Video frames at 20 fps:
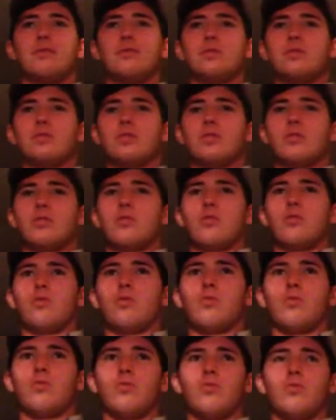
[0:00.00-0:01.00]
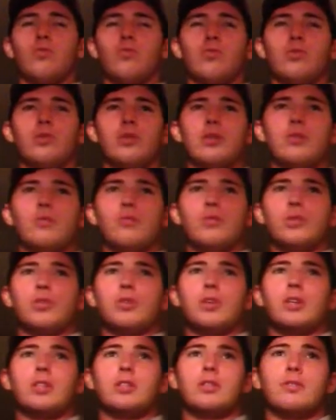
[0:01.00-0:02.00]
So when you
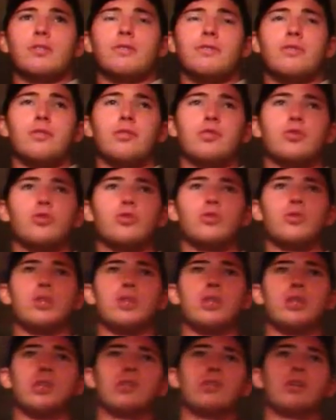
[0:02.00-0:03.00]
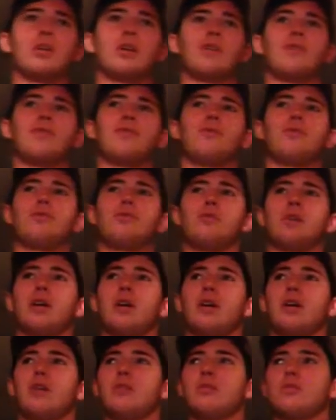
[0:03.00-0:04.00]
get to the first green, kind of feel it
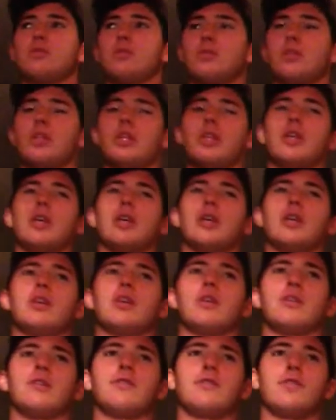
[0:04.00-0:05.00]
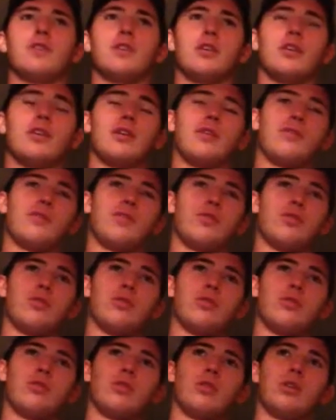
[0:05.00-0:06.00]
out, and then if
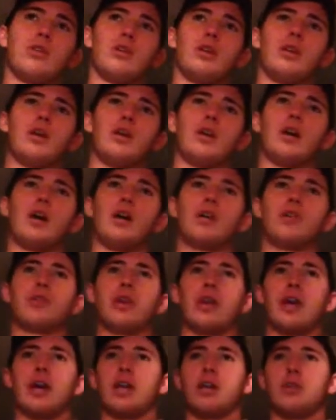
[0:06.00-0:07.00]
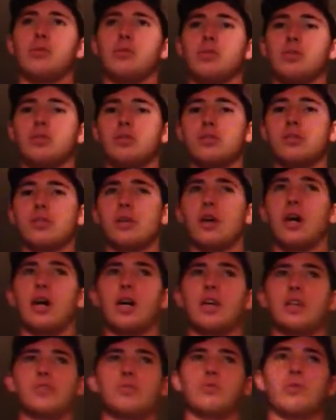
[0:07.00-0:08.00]
you're an honor caddy, which is the
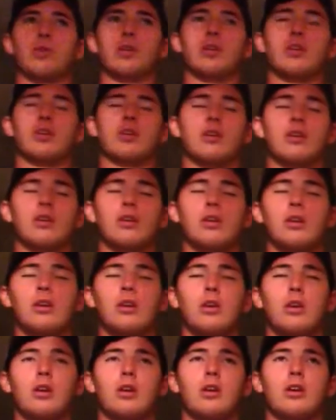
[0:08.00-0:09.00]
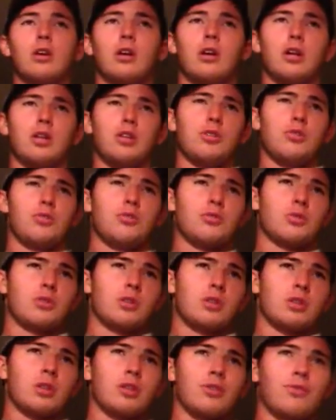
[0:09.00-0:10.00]
highest ranking, usually
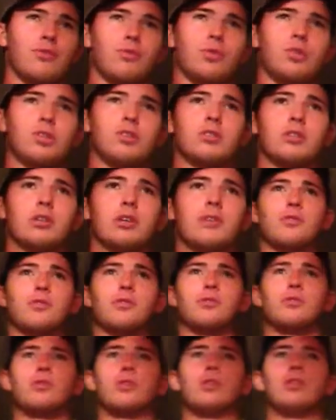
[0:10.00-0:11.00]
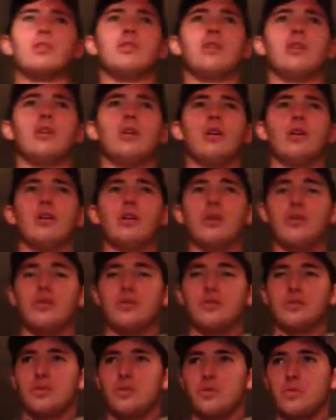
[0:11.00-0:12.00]
going to give reads on green.
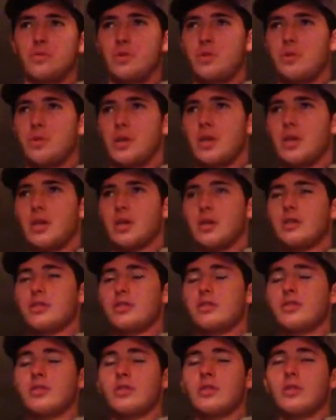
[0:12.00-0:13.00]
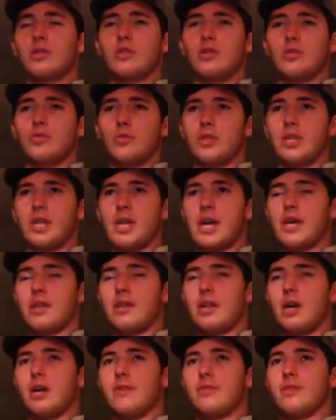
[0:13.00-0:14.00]
There's 3 rankings: green hat
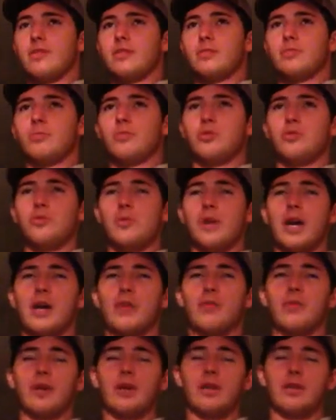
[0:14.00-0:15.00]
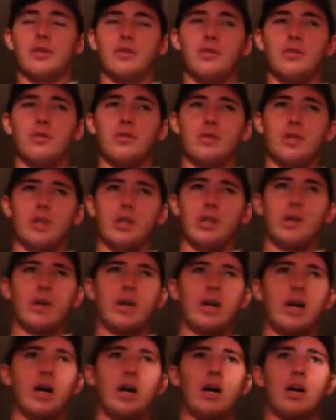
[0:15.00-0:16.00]
novice, blue hat regular, yellow
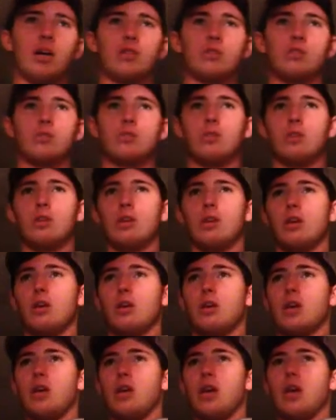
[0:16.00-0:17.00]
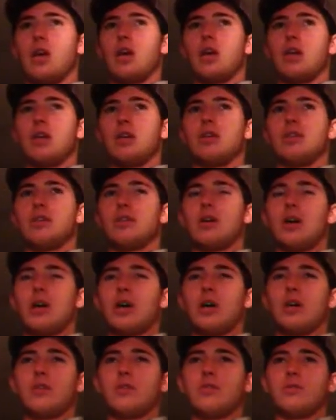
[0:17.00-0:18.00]
hat honor. And
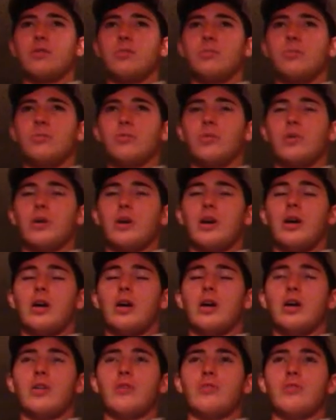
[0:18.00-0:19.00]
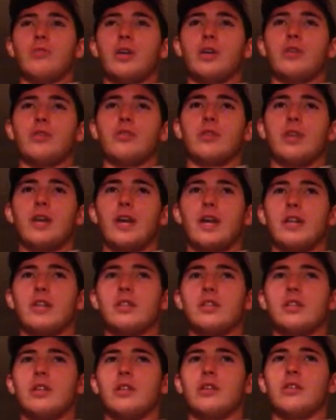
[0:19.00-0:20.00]
honor and blue regular caddies
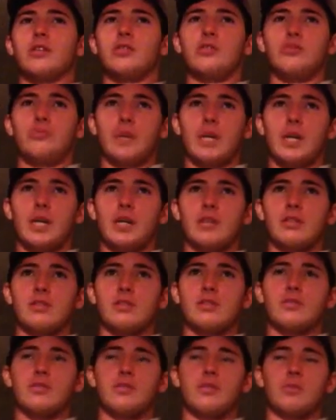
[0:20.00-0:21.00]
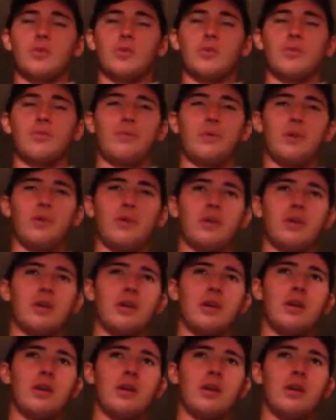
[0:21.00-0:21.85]
carry 2 bags for the most part.